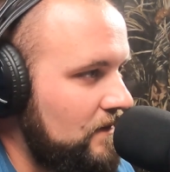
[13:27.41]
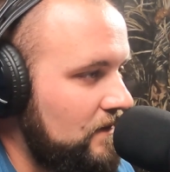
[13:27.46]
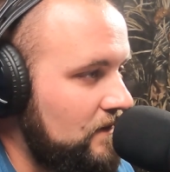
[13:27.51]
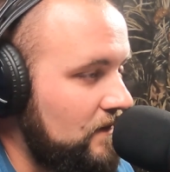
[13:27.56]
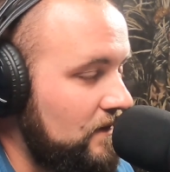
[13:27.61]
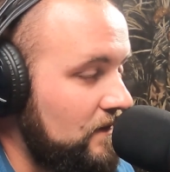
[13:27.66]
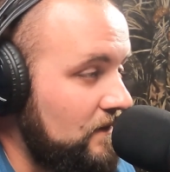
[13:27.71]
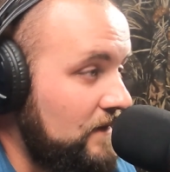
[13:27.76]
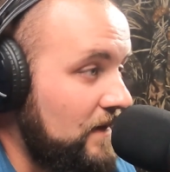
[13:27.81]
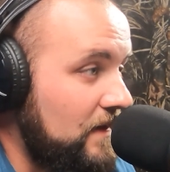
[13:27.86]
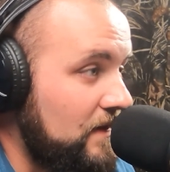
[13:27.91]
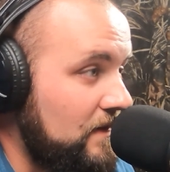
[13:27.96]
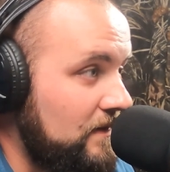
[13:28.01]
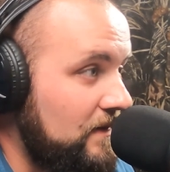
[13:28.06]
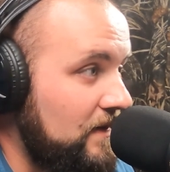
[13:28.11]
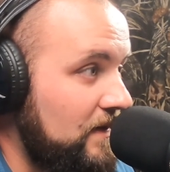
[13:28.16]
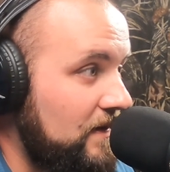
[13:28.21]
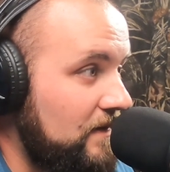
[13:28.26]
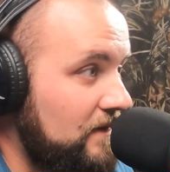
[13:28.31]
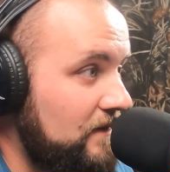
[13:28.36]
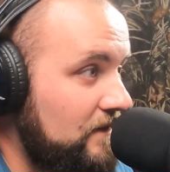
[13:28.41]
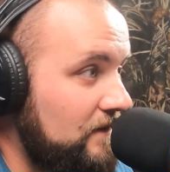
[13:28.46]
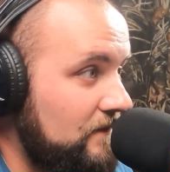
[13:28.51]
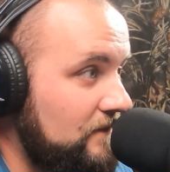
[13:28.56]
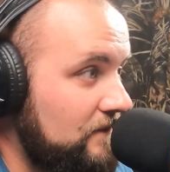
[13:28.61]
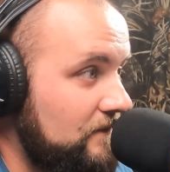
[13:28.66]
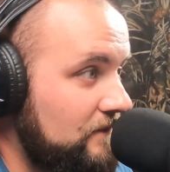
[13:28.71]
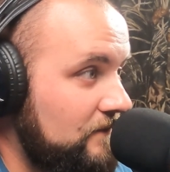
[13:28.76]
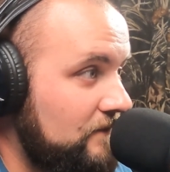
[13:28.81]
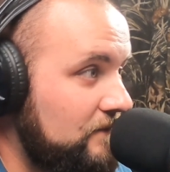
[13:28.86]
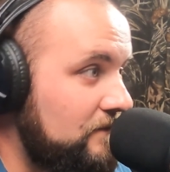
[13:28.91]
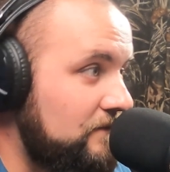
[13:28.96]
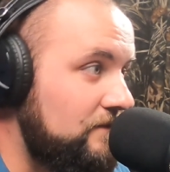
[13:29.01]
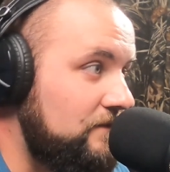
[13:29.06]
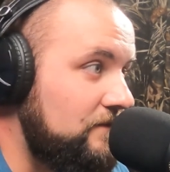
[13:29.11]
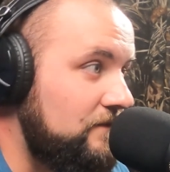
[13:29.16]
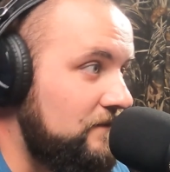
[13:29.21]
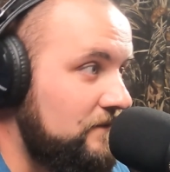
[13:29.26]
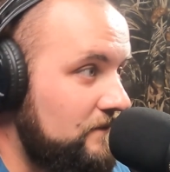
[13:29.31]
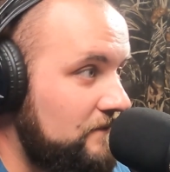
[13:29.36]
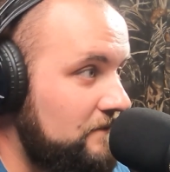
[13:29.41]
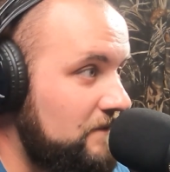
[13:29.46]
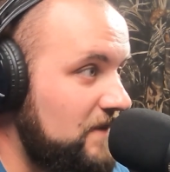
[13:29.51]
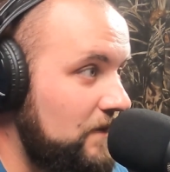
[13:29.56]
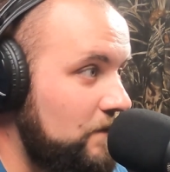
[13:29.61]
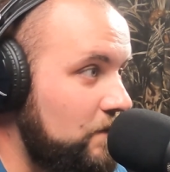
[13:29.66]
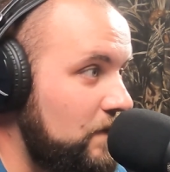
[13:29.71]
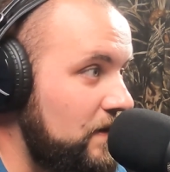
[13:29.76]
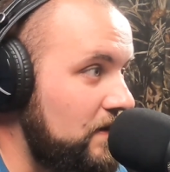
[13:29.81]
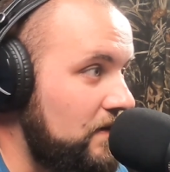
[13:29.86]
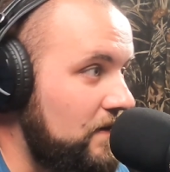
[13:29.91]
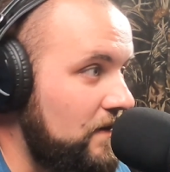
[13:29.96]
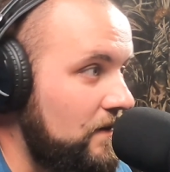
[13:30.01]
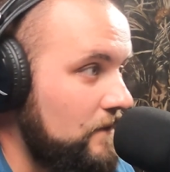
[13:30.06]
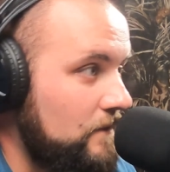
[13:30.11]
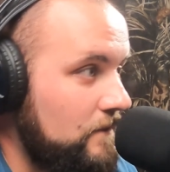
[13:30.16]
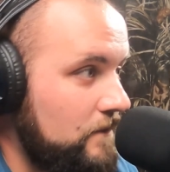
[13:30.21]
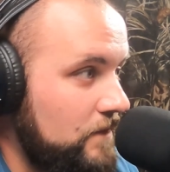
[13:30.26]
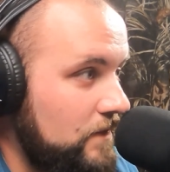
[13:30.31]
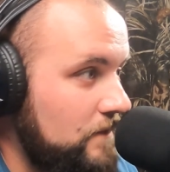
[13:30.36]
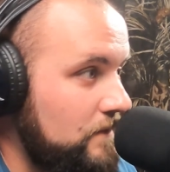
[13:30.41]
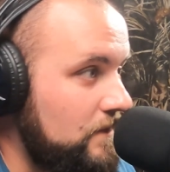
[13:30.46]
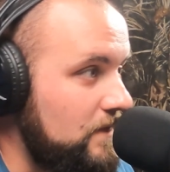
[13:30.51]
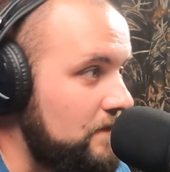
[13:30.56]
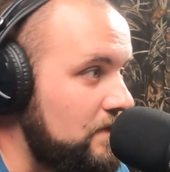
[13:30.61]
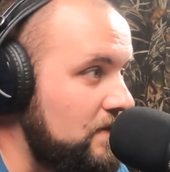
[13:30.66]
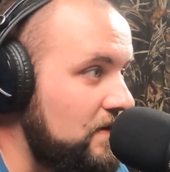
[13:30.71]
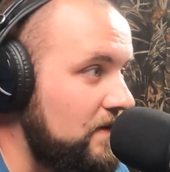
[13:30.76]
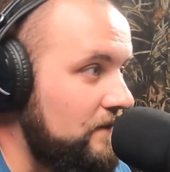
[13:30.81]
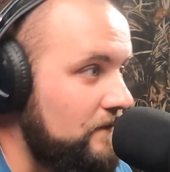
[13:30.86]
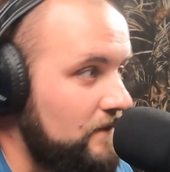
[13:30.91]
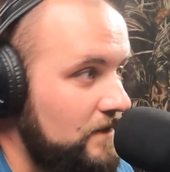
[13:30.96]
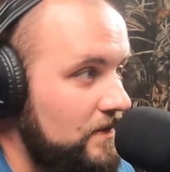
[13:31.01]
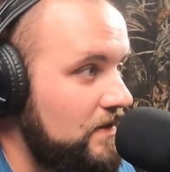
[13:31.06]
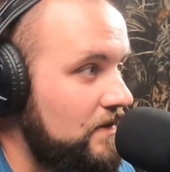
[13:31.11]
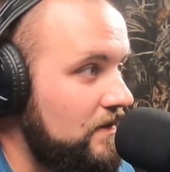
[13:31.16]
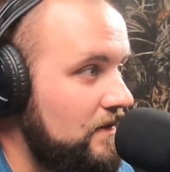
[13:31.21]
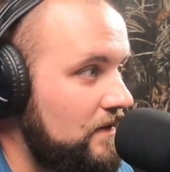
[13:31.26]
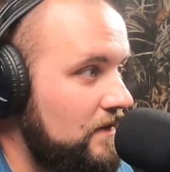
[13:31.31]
So I do got a day to midweek go shoot some stuff. So you're off